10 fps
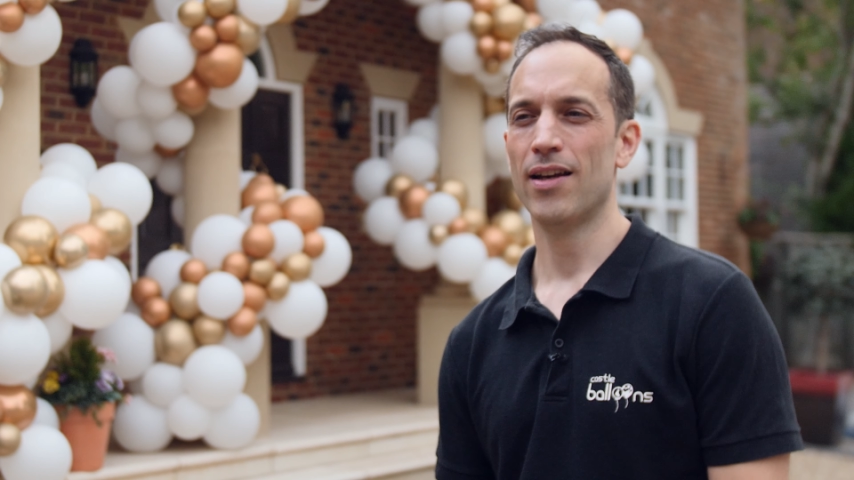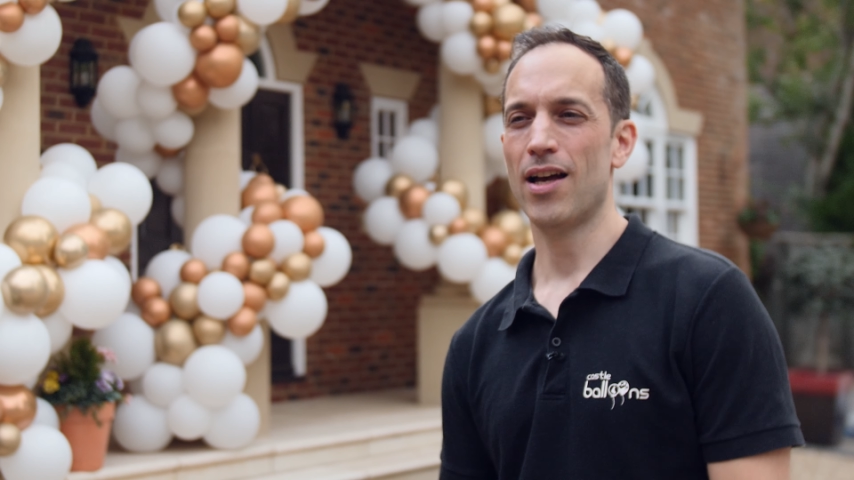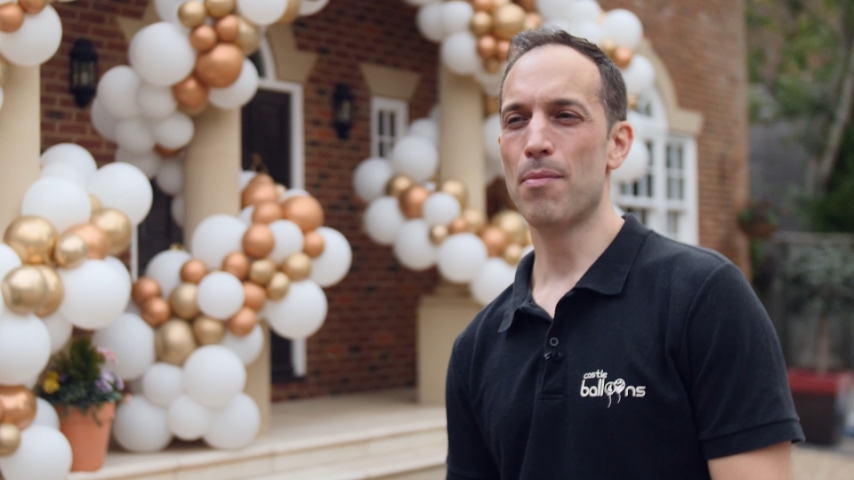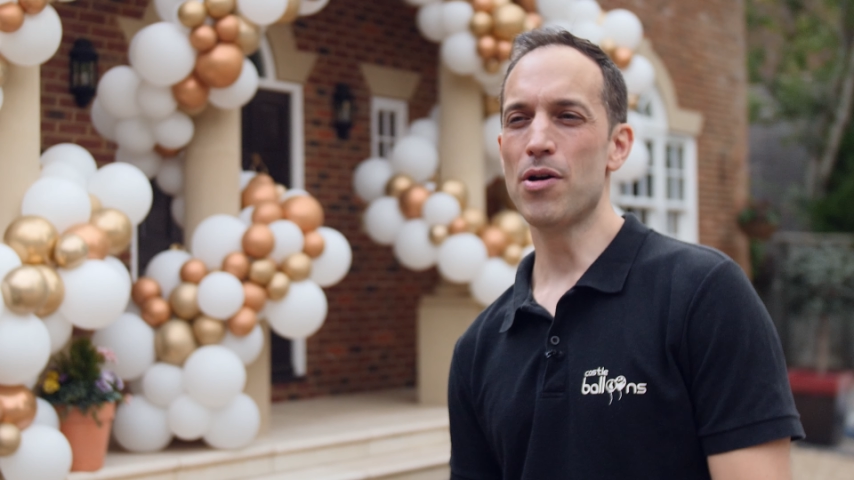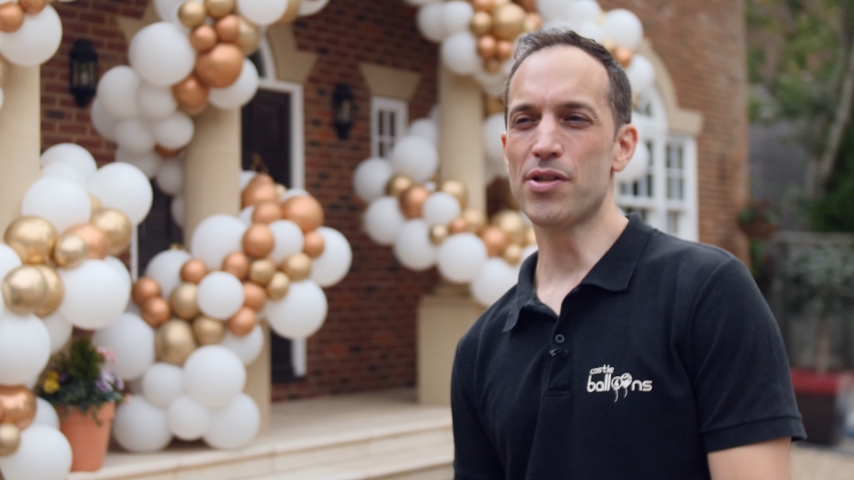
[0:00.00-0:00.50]

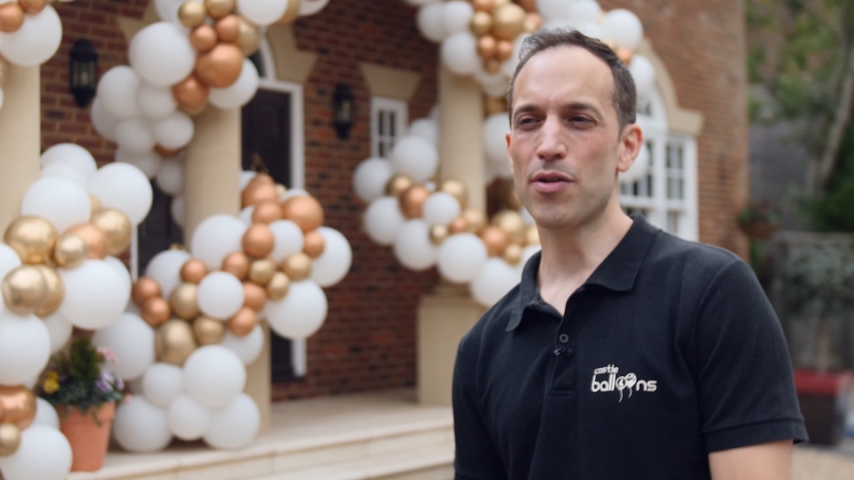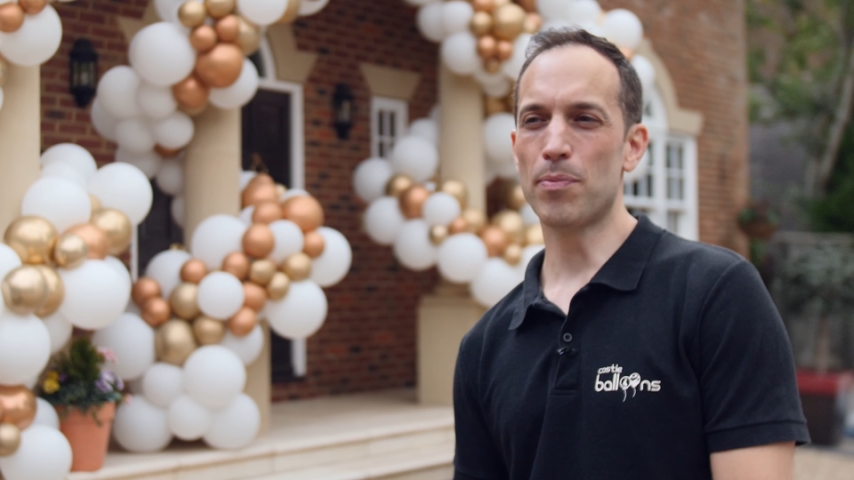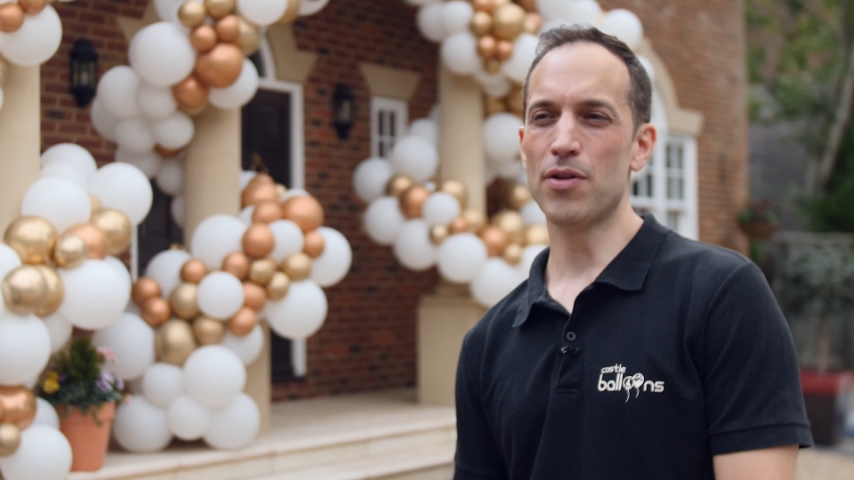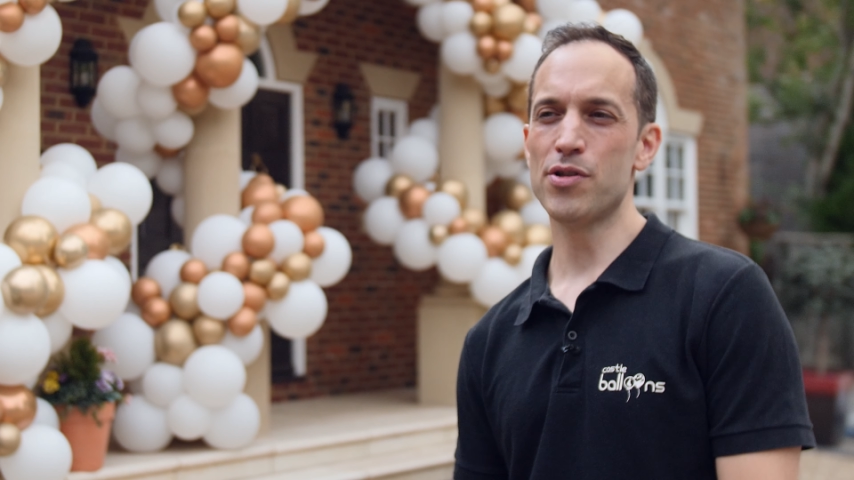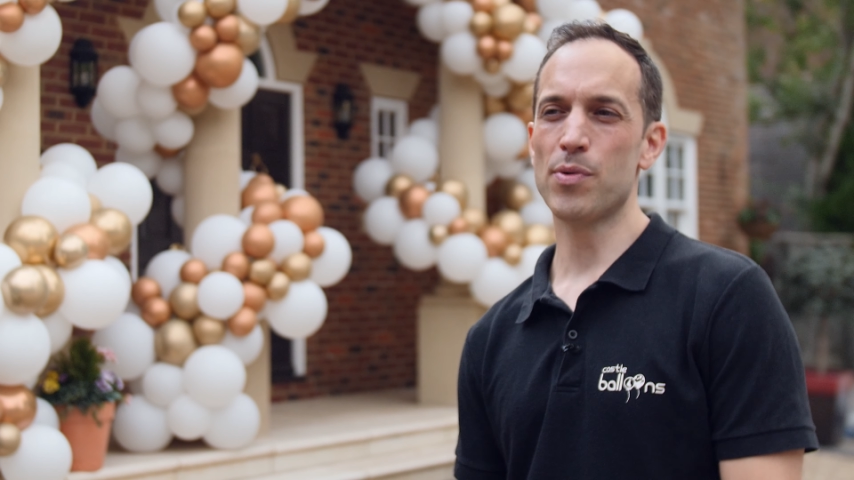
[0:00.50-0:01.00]
Uh, most of the
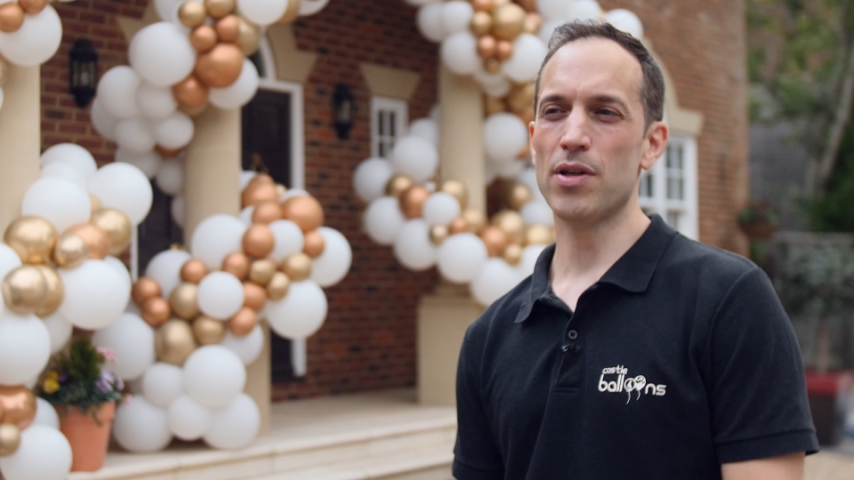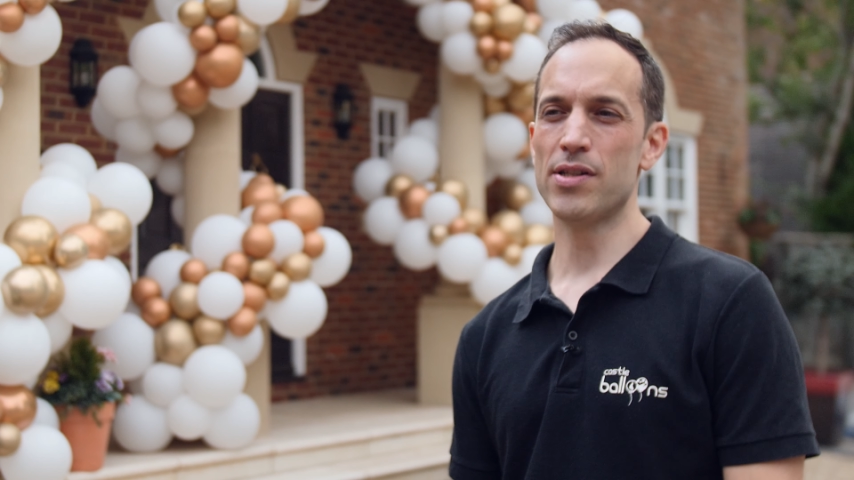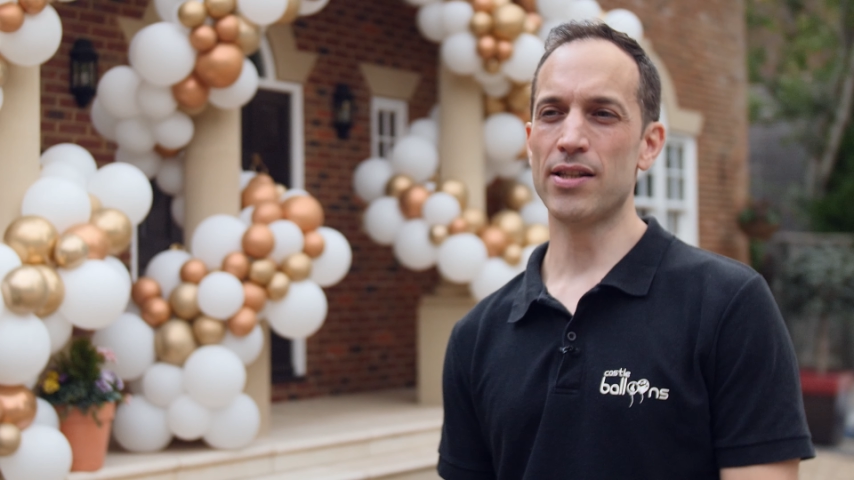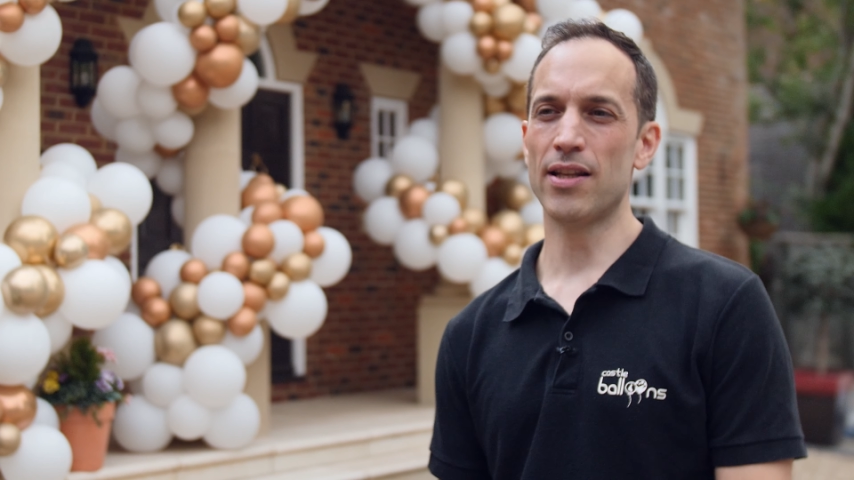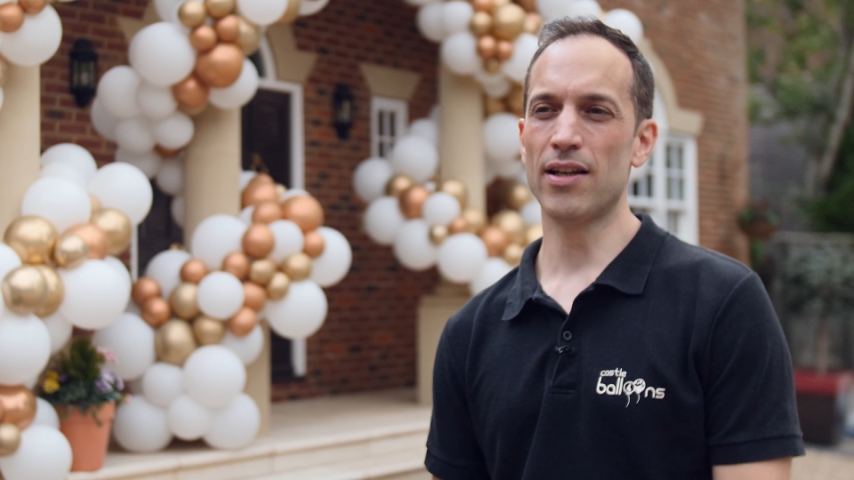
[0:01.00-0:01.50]
balloons we
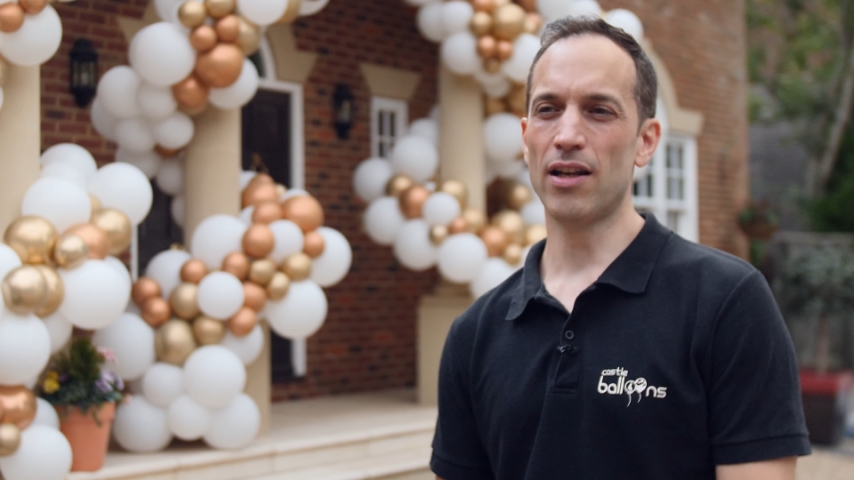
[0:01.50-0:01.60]
use in the